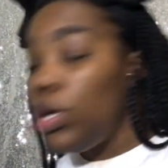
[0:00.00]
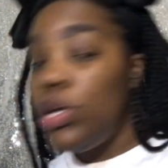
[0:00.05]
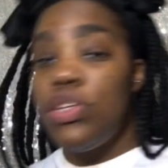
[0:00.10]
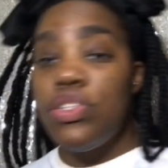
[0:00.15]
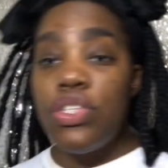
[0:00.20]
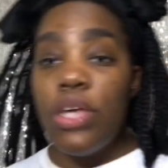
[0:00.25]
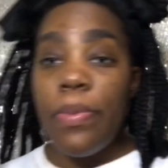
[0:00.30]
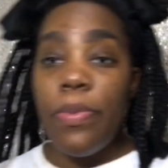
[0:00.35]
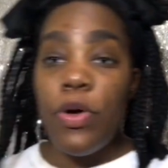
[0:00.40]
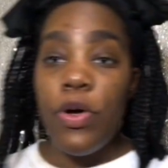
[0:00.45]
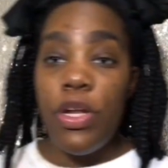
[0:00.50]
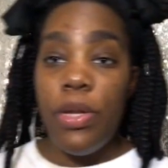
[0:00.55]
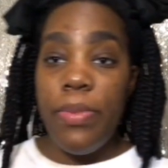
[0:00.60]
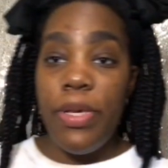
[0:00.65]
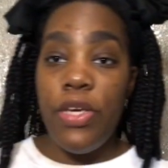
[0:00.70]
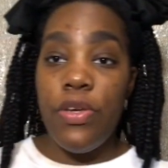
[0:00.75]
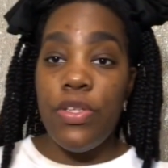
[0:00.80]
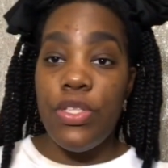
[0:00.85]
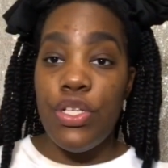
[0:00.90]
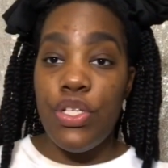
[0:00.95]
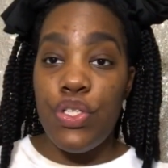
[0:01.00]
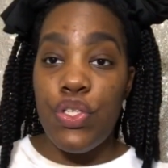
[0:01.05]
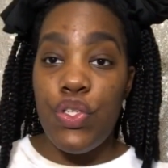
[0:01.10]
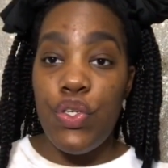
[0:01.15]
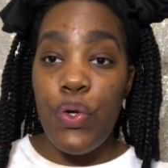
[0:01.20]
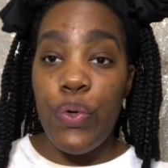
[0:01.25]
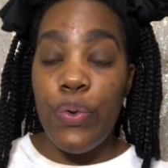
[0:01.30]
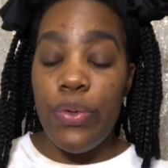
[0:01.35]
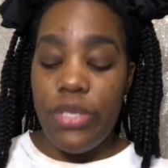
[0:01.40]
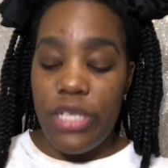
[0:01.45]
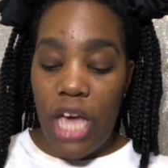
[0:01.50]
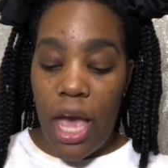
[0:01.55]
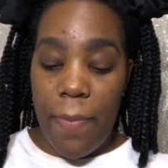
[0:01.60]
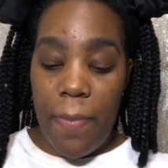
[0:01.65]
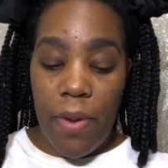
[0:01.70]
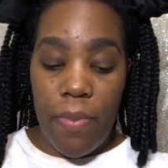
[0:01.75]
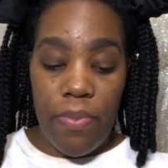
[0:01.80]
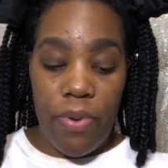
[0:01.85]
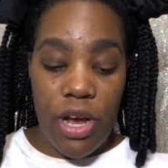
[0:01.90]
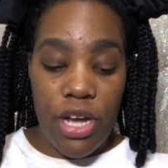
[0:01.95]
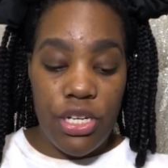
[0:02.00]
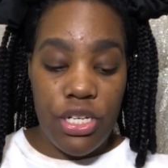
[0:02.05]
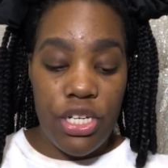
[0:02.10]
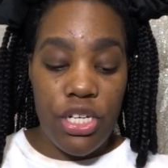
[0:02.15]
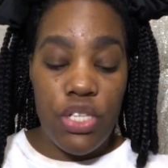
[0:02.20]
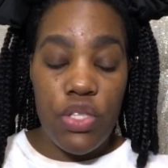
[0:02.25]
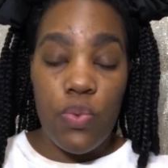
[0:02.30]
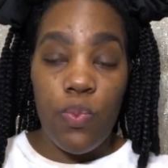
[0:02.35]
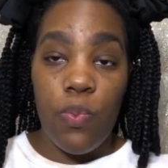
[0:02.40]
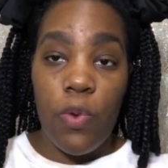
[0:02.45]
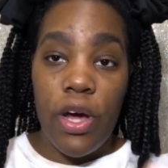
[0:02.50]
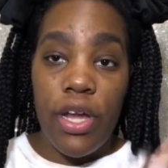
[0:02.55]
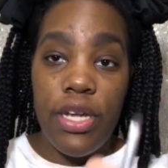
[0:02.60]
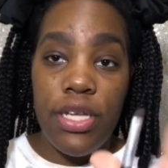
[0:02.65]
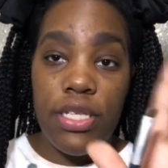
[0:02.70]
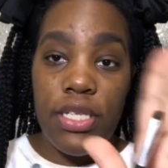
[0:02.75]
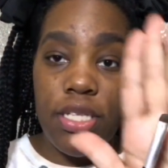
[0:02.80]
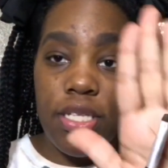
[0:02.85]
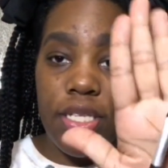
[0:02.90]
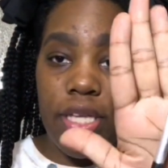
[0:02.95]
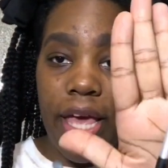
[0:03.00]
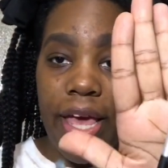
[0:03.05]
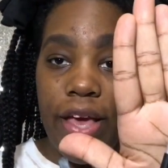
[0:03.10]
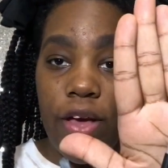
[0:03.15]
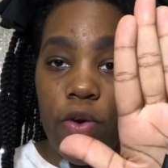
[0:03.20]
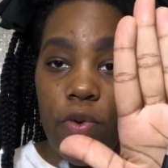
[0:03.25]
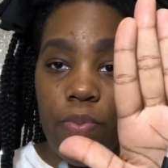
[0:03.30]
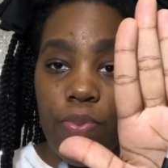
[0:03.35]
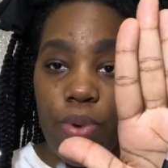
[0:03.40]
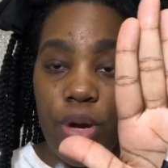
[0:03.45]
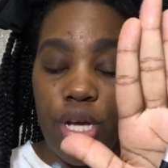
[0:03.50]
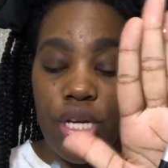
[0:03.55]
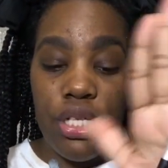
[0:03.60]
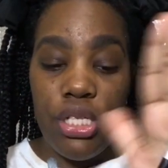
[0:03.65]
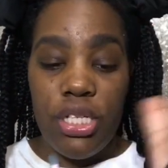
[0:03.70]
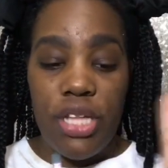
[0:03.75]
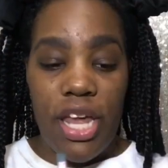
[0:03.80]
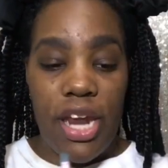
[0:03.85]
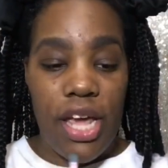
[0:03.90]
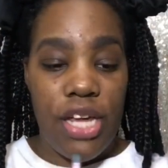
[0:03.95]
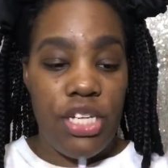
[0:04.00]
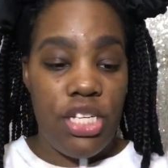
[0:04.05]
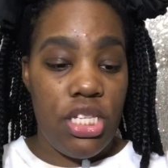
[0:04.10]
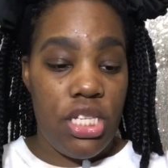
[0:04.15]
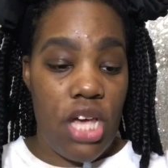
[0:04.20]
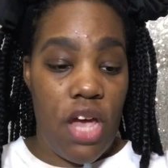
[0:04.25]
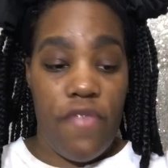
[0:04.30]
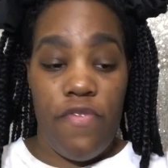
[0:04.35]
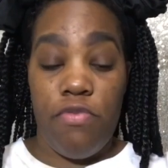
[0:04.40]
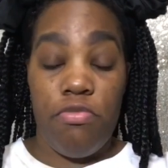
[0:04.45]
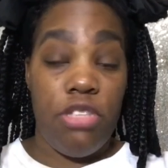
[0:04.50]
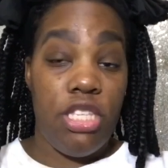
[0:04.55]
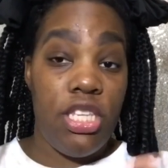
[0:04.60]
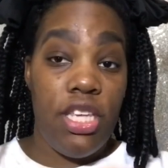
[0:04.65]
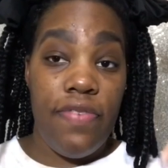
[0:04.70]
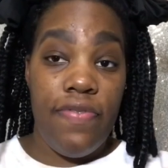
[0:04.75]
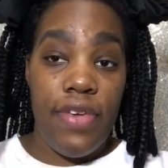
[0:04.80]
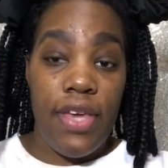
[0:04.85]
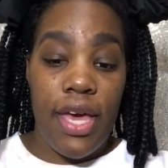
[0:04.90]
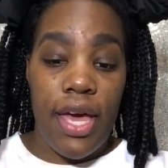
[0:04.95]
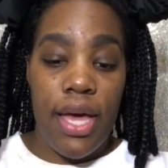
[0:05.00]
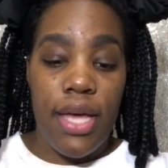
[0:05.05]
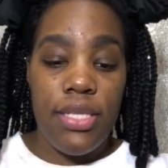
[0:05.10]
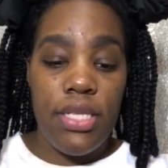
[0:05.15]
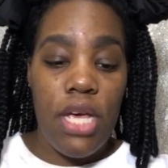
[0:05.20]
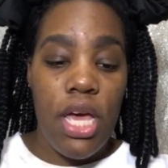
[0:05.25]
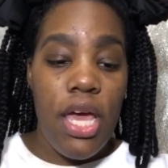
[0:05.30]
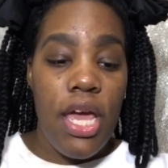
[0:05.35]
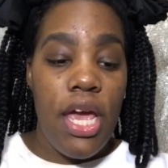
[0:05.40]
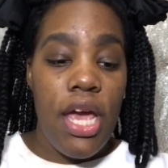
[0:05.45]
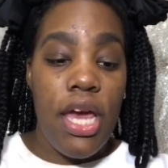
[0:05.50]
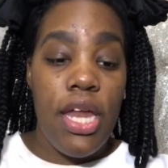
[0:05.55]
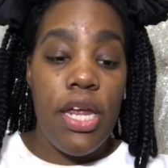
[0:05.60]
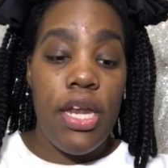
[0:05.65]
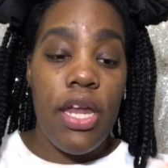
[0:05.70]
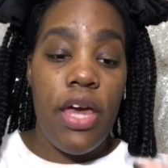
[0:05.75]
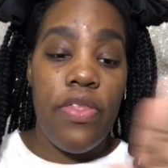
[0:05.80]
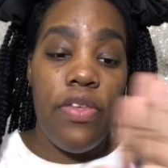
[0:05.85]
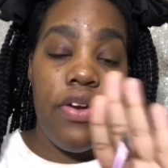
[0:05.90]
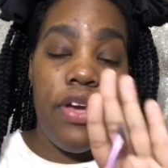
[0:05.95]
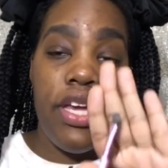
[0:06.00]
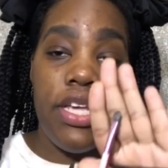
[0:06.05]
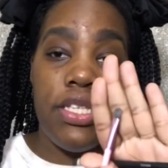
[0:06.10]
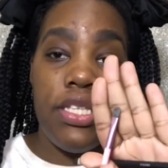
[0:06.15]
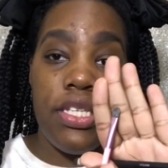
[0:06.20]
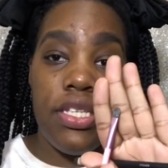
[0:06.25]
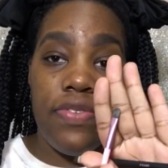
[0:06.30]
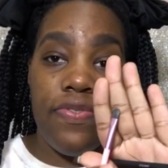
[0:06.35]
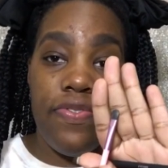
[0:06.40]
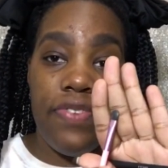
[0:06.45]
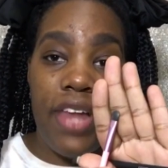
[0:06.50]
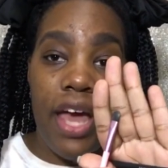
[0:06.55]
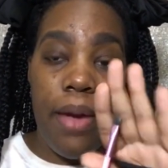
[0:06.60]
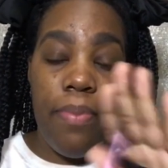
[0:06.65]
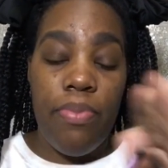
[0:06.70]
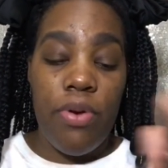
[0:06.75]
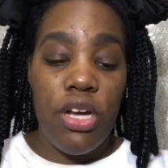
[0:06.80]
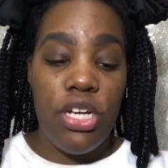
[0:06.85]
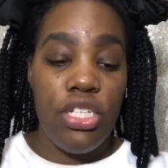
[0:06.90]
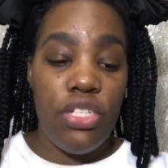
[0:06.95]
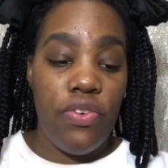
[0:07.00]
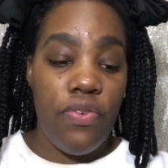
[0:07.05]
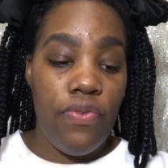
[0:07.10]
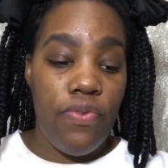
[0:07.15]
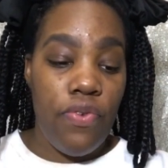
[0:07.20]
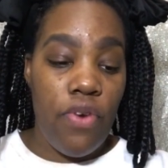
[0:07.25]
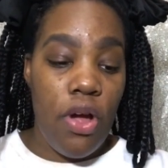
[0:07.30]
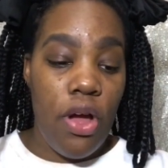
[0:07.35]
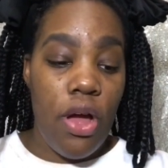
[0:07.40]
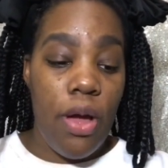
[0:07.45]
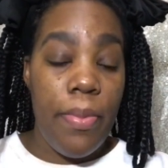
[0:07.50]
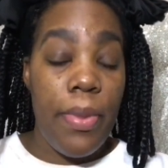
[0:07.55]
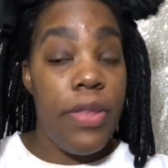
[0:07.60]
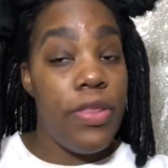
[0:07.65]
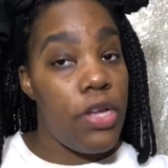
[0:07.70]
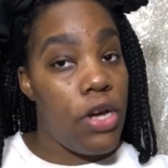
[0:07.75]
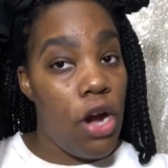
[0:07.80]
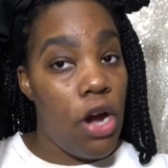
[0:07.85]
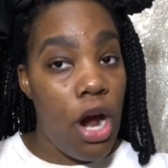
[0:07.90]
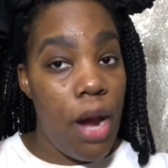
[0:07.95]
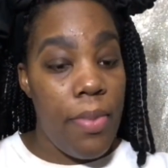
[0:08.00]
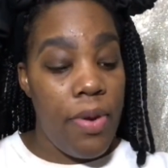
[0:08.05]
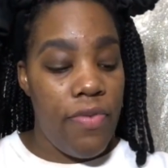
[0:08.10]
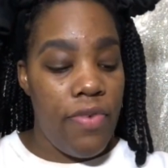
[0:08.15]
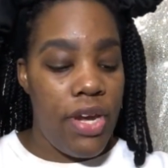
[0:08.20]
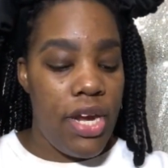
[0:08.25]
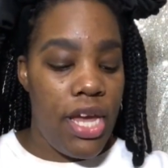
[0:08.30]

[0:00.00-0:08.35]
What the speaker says: So I'm going to be using two type of brushes. One is this angle brush that I just got from CVS, and another is this flat brush from the Carmen Renee